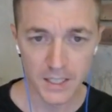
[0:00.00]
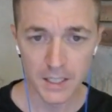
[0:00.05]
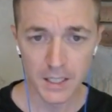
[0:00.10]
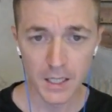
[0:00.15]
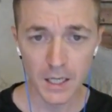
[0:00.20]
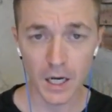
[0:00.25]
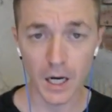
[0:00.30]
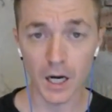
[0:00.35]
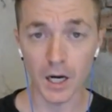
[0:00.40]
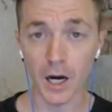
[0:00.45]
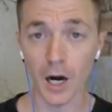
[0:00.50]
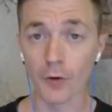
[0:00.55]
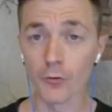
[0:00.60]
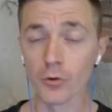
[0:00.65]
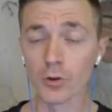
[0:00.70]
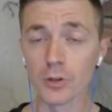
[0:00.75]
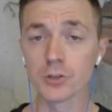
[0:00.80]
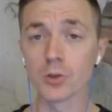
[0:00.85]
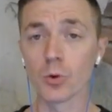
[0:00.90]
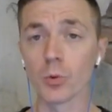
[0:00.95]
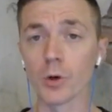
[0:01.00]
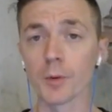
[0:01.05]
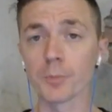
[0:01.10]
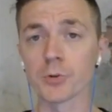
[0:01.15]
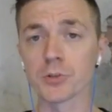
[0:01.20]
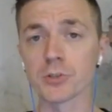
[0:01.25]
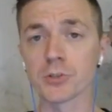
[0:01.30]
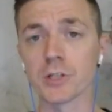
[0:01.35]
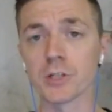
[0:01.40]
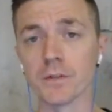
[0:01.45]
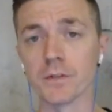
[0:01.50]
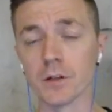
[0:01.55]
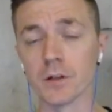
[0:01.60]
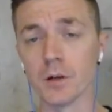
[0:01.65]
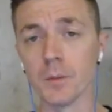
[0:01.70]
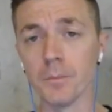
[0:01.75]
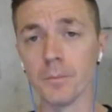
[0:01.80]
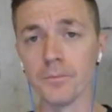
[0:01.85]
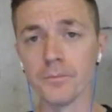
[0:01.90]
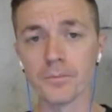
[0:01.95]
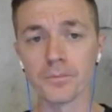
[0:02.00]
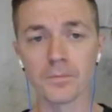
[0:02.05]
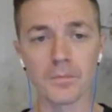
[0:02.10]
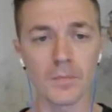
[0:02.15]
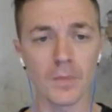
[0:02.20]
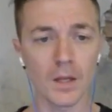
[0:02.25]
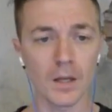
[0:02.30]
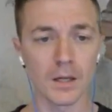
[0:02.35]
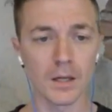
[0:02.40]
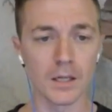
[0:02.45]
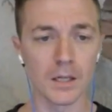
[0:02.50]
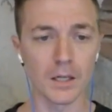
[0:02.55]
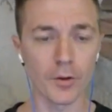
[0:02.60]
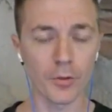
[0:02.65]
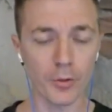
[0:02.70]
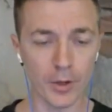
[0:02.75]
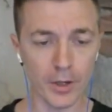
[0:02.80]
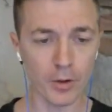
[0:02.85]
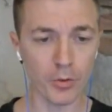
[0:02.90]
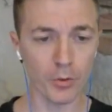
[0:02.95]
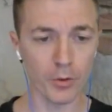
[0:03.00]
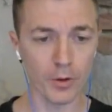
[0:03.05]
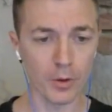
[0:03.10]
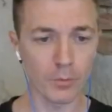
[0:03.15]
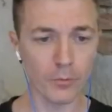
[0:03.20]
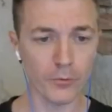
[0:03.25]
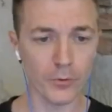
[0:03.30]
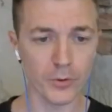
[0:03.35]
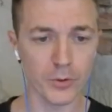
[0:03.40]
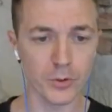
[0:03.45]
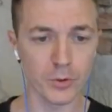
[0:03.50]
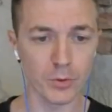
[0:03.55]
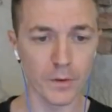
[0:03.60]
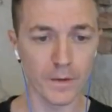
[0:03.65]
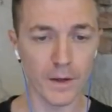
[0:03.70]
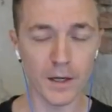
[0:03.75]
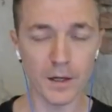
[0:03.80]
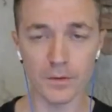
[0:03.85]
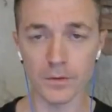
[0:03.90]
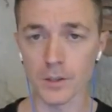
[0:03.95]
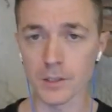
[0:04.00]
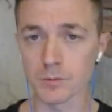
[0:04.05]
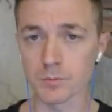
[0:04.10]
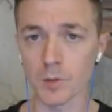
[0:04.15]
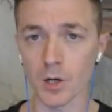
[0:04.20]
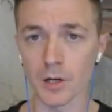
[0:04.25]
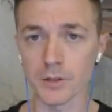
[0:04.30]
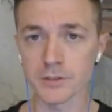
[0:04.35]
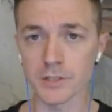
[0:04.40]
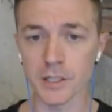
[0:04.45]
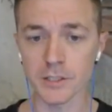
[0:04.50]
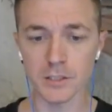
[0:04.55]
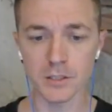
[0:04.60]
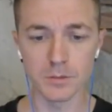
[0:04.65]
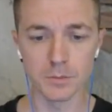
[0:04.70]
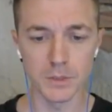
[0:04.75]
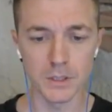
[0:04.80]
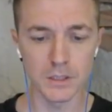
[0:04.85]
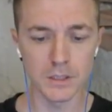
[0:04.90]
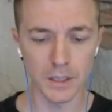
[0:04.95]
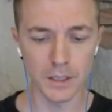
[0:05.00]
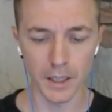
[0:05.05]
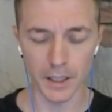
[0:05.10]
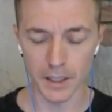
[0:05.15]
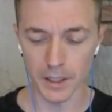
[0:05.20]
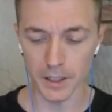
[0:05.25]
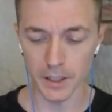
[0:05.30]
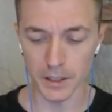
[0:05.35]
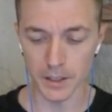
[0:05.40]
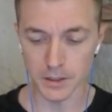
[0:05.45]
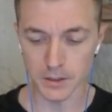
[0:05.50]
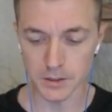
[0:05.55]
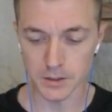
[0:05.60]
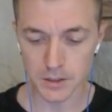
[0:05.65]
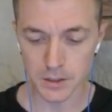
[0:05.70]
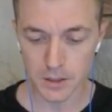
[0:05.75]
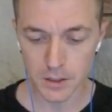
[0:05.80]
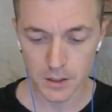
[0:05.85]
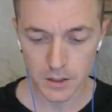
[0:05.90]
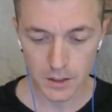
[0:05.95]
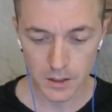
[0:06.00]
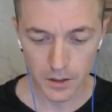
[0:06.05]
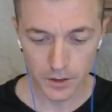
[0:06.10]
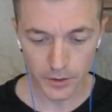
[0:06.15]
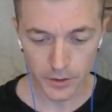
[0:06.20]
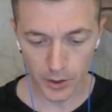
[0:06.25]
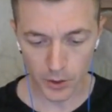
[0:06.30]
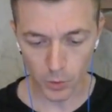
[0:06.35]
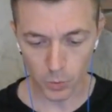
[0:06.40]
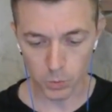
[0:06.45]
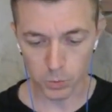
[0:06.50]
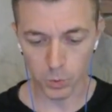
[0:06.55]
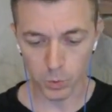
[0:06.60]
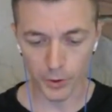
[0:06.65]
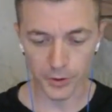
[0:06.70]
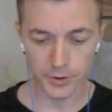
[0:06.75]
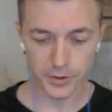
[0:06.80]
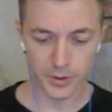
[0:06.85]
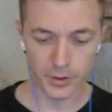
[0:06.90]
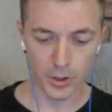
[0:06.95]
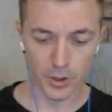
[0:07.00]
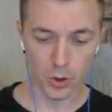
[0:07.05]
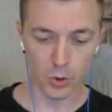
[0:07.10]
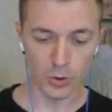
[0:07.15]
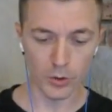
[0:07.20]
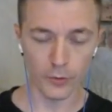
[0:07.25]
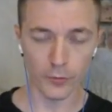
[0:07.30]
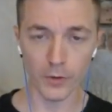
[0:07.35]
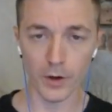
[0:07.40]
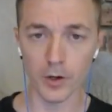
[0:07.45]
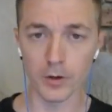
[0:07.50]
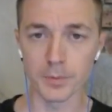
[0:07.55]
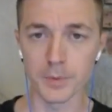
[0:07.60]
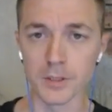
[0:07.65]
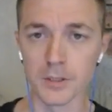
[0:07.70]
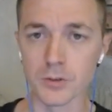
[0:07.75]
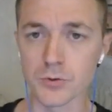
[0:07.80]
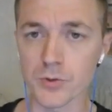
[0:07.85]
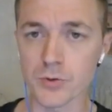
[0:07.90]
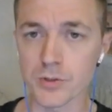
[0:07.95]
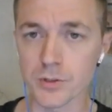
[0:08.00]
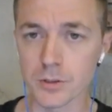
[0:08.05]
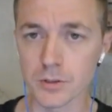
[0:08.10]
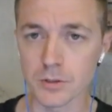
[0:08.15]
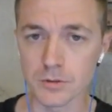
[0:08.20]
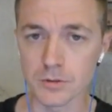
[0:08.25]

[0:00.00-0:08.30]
I really do want to appreciate them and thank them for doing that. They contacted me and they wanted to know if I'd be interested in